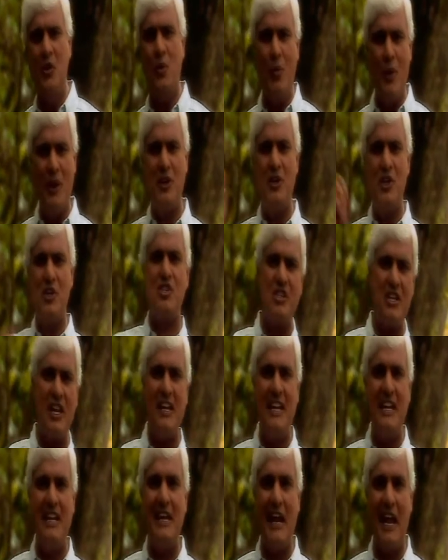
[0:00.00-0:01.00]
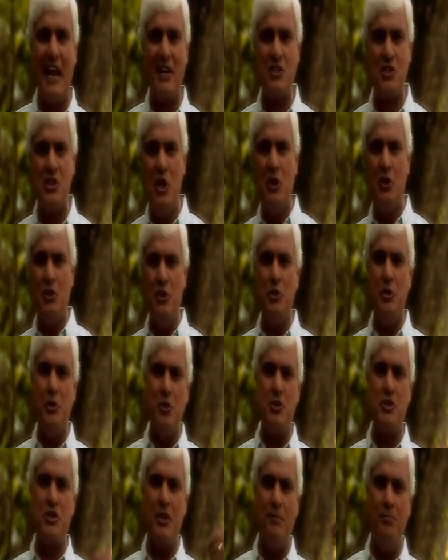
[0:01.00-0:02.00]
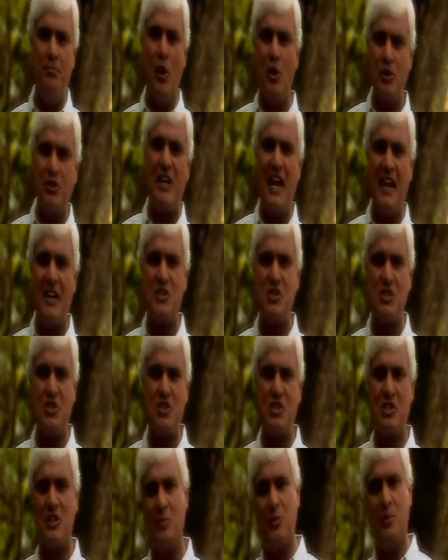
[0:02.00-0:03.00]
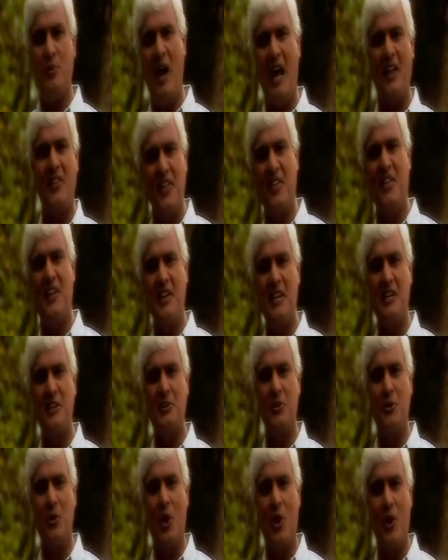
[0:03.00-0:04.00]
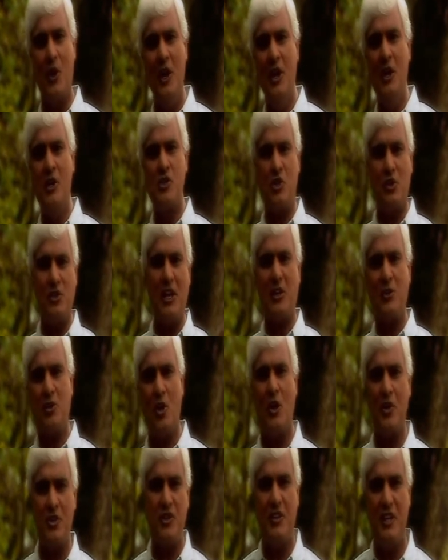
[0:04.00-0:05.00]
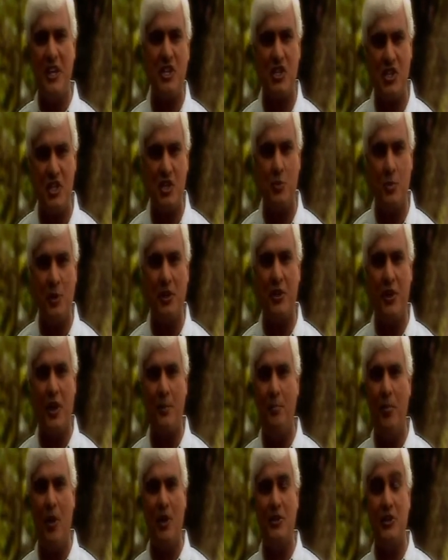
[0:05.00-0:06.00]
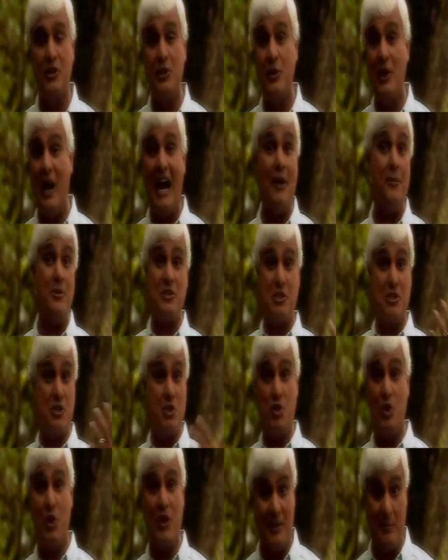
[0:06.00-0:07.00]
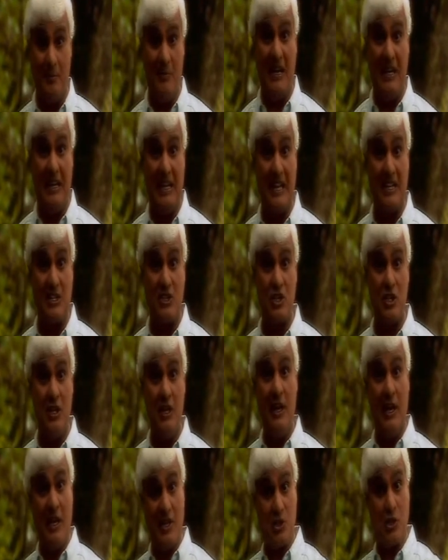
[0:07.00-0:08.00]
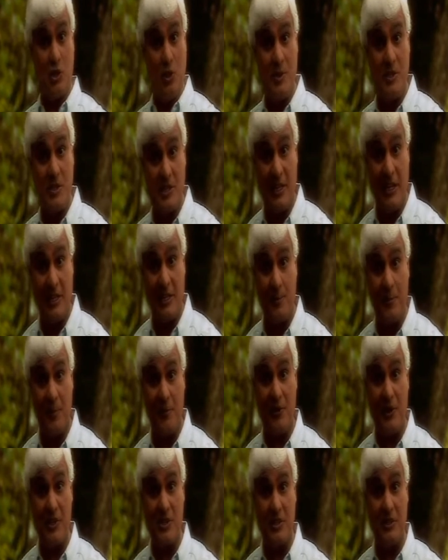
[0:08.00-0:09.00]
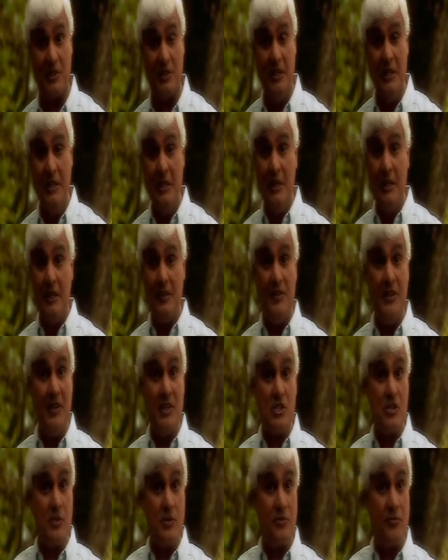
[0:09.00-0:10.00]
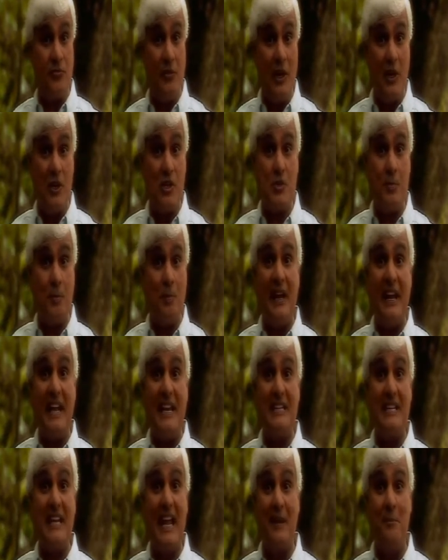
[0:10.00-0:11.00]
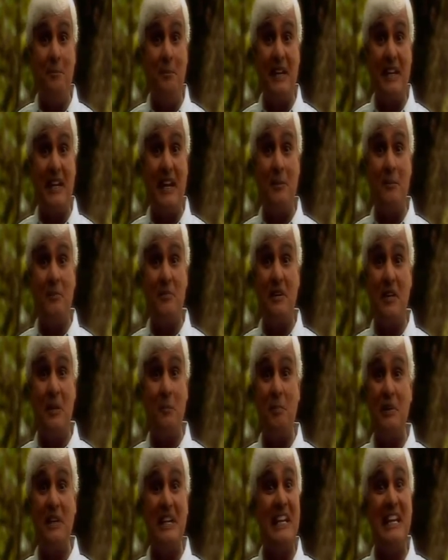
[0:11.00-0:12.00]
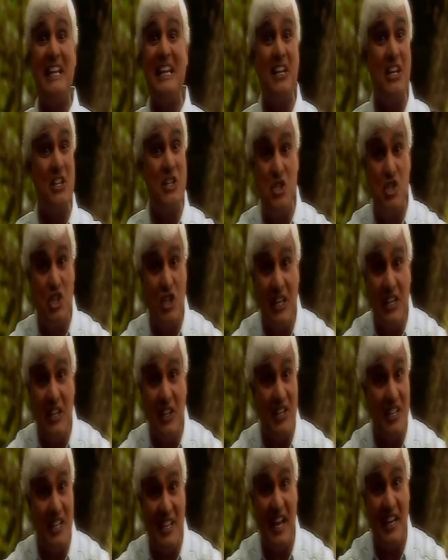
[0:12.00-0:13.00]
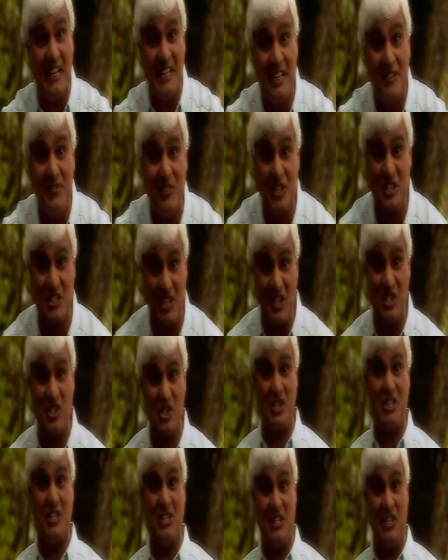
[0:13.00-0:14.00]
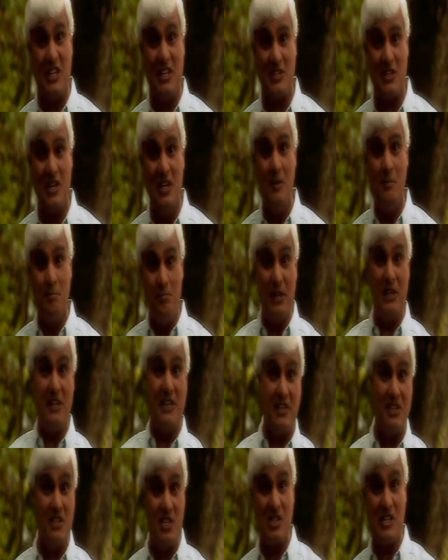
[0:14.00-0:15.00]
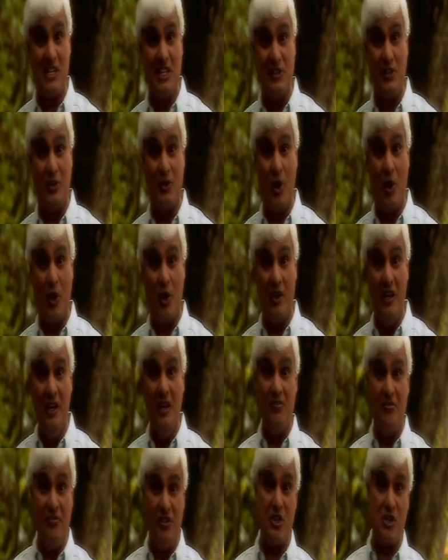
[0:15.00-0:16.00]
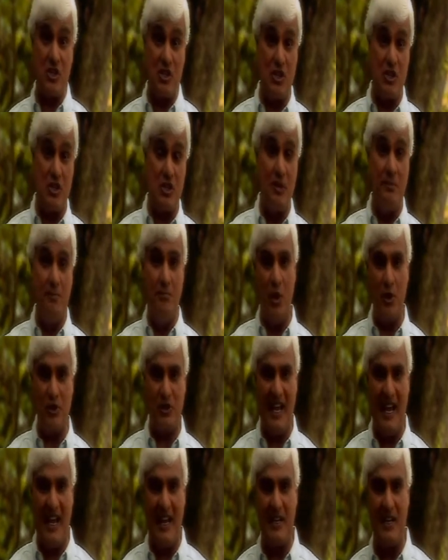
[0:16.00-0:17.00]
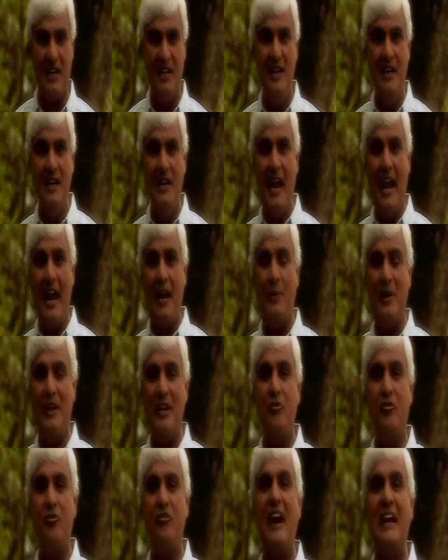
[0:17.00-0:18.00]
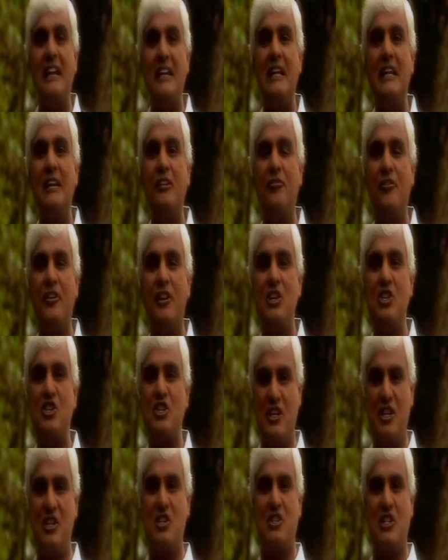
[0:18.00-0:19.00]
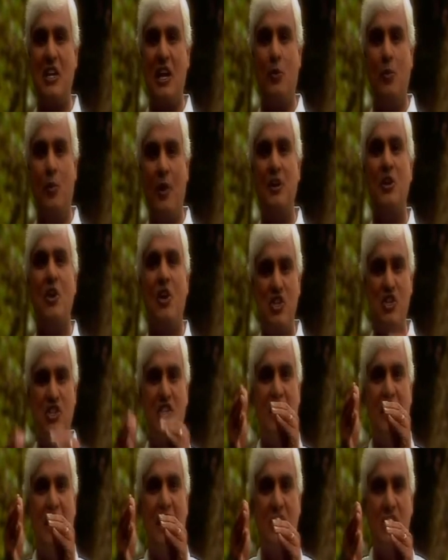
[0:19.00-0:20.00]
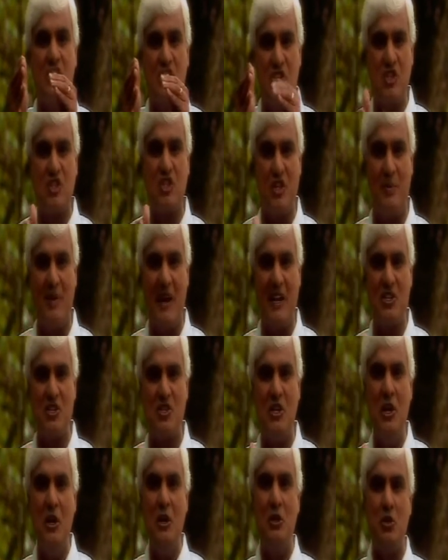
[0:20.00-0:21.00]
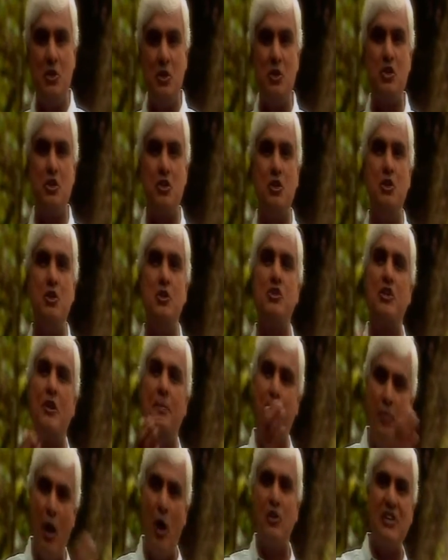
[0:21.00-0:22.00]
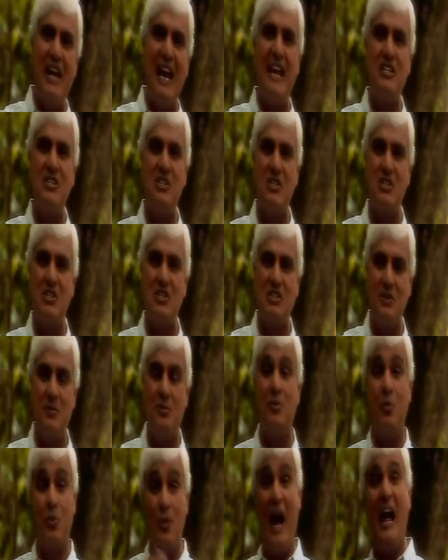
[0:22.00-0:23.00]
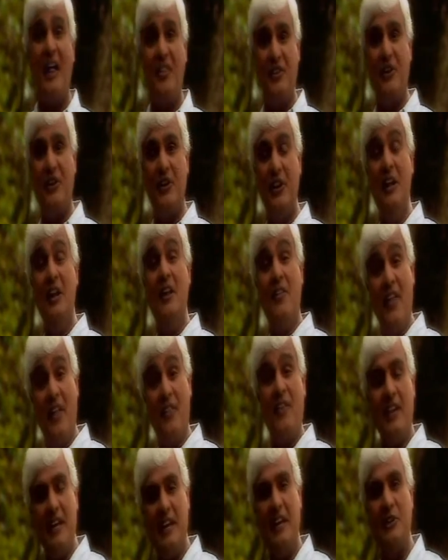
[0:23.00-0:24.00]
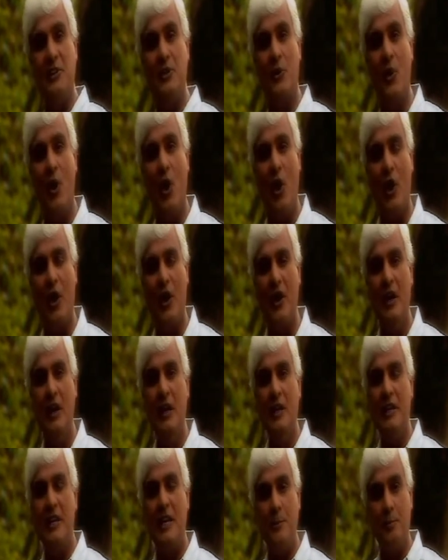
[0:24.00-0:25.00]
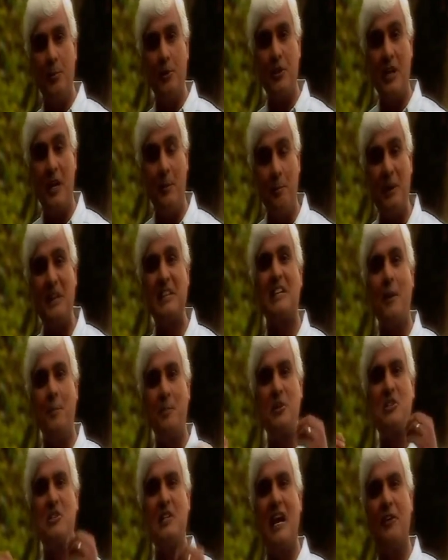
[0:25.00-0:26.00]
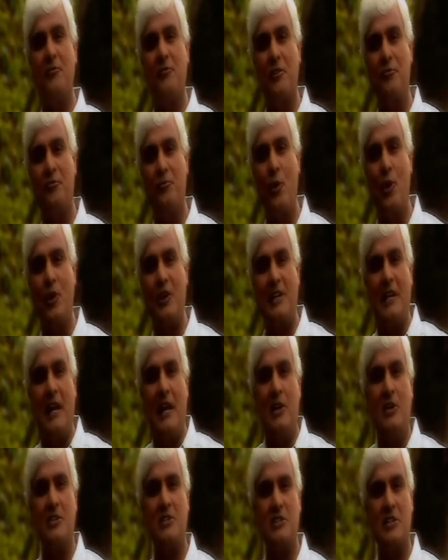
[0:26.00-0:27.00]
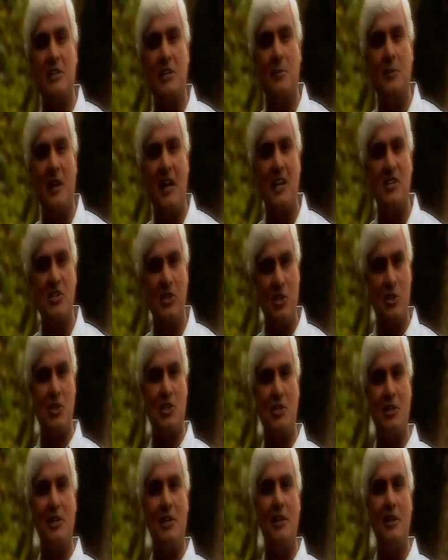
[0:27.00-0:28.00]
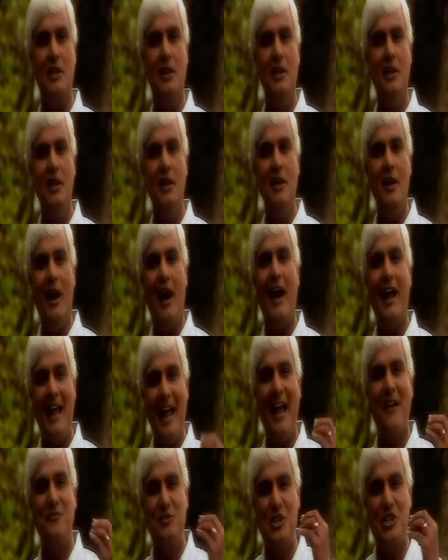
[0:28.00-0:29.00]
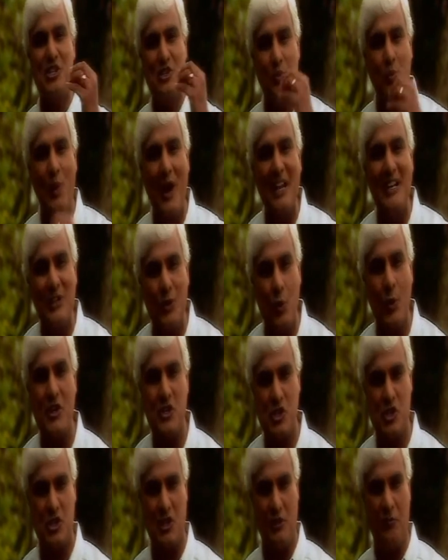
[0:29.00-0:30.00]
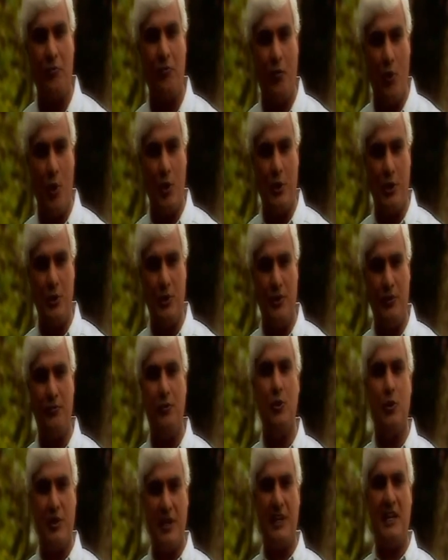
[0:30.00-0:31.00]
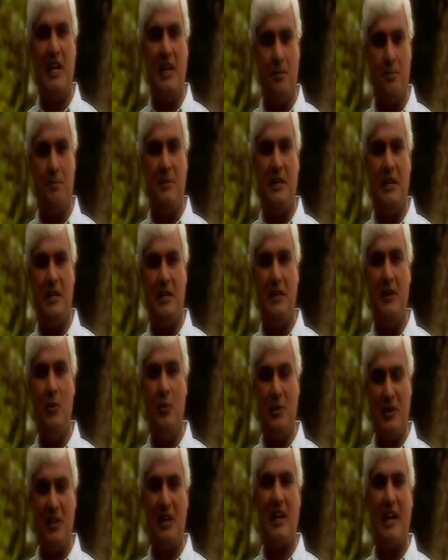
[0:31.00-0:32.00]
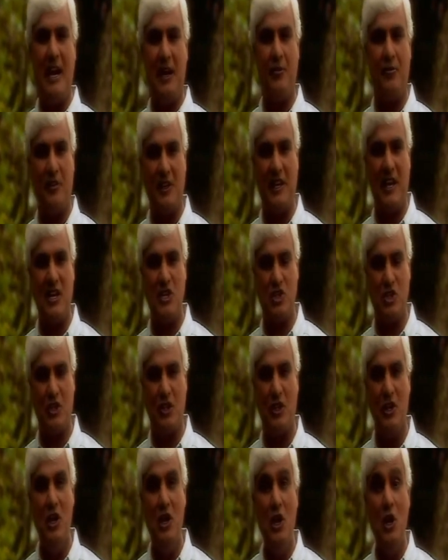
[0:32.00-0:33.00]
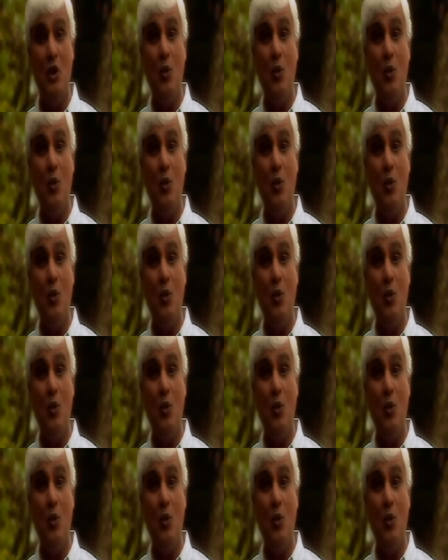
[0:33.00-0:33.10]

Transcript: When you're studying X, you use the both and system rather than either or, so that contradictions will not bother you. I was enjoying my lunch, and so was the other professor. This fellow's plate had become completely congealed. He hadn't even touched it yet, building this either or versus both and. And when he finally finished and said, when you're studying System X, you should use the both-and system rather than the either-or, he picked up his knife and fork, and I looked at him and I said, sir, I have just one question for you, if you can help me with a clarification.